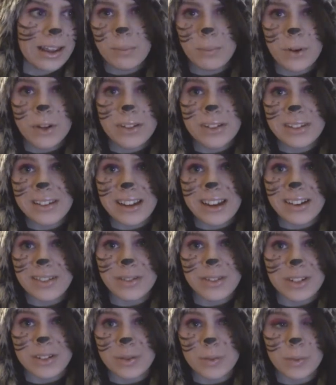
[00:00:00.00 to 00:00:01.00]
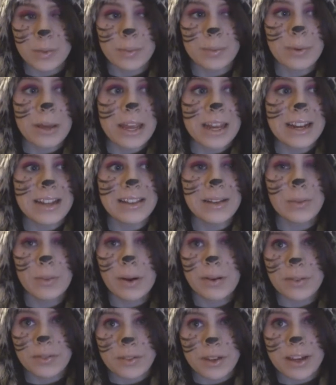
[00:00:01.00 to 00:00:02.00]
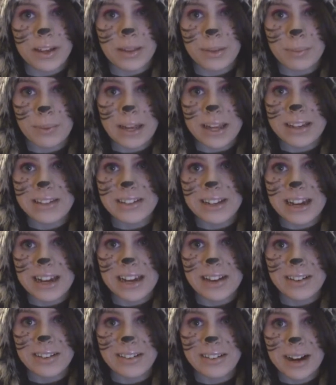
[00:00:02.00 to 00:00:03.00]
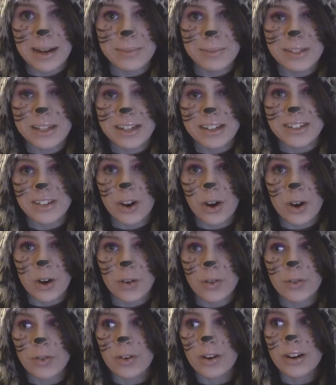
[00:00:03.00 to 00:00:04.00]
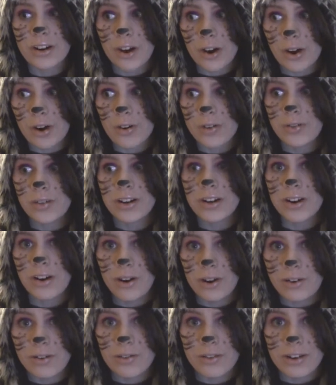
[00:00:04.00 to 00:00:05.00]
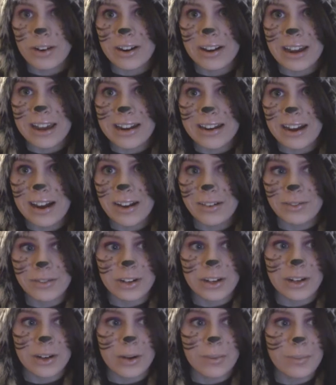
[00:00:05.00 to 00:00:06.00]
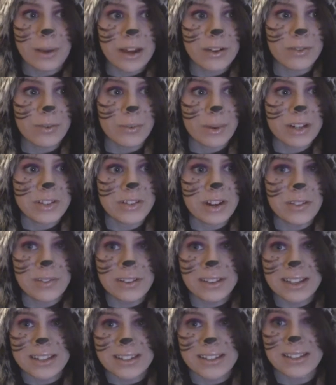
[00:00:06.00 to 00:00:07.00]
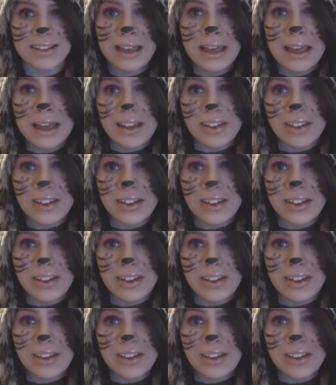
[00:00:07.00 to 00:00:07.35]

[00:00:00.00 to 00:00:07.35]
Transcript: Mostly I was just repeating the one with kickthepj and Crabstickz over and over again after I got back from my driving lesson